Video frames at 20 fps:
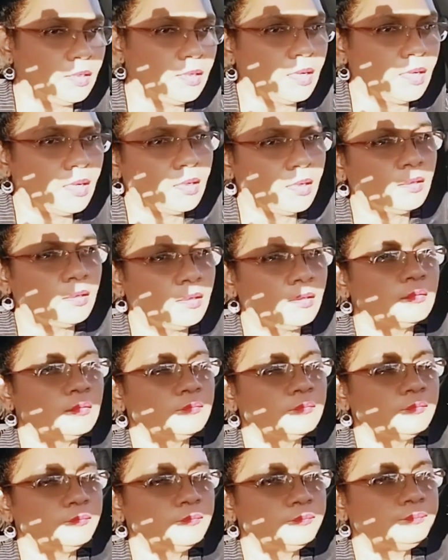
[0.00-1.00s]
are
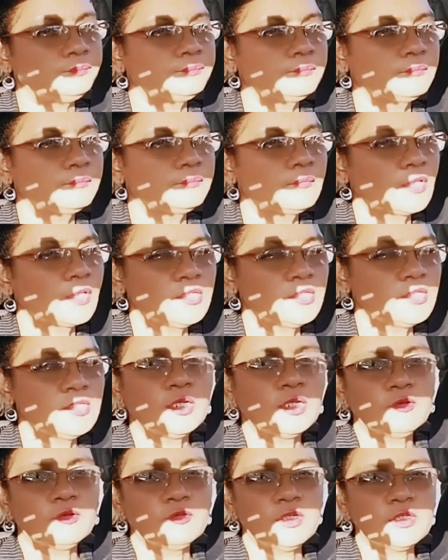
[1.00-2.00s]

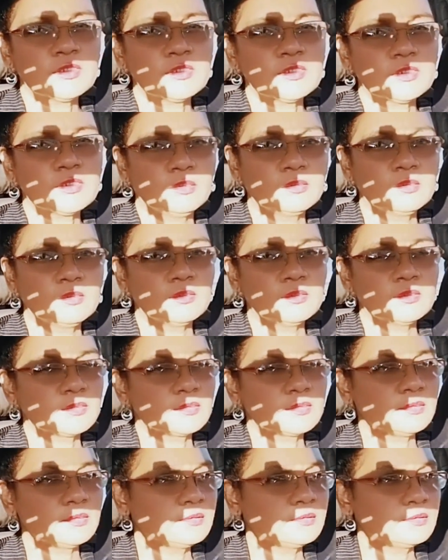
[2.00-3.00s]
generational
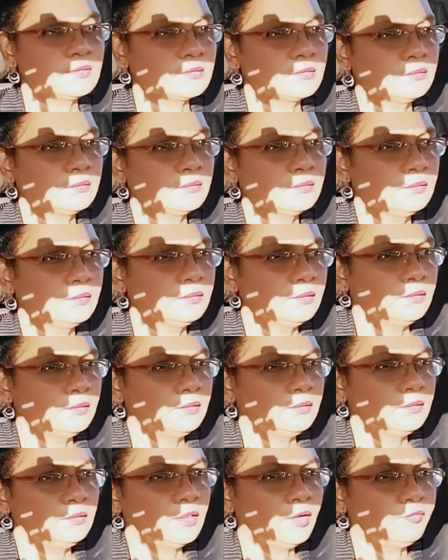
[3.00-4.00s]
curses.
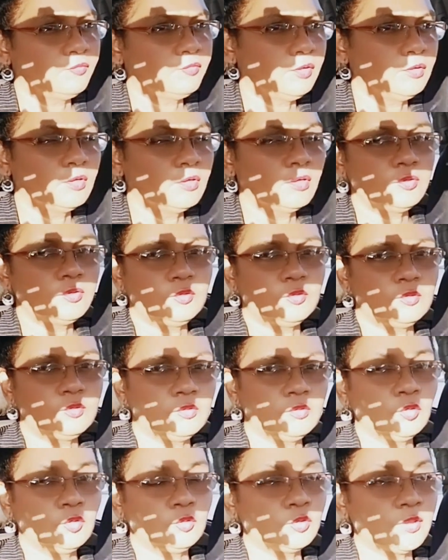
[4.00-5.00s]
You have to
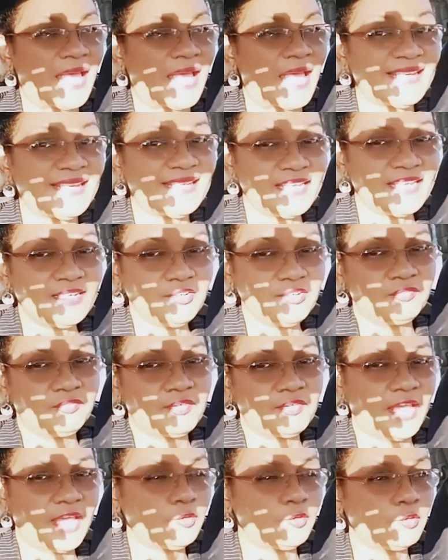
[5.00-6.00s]
learn to, to
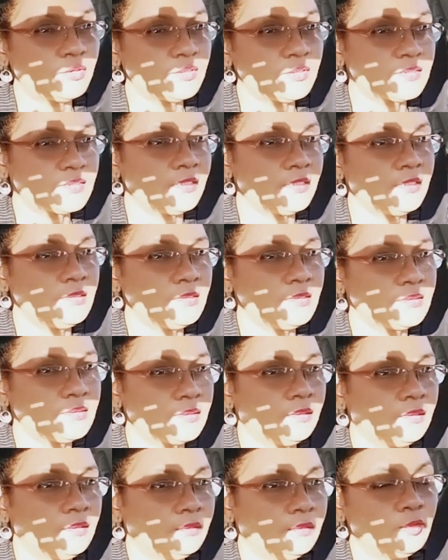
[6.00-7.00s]
identify those things,
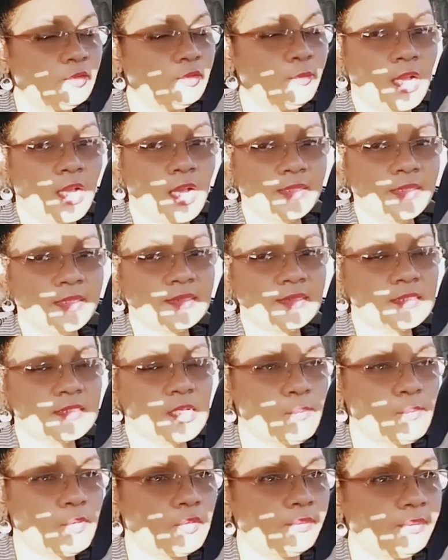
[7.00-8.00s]
to be honest
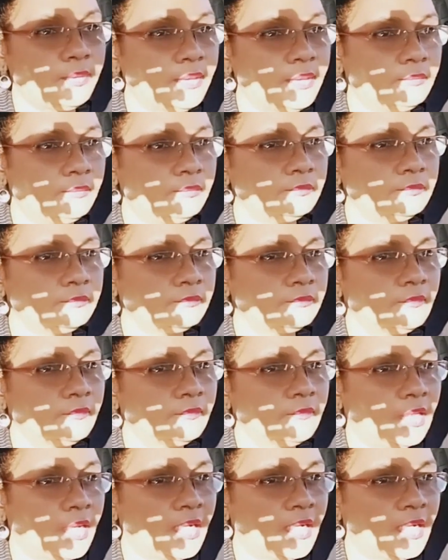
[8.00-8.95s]
about them,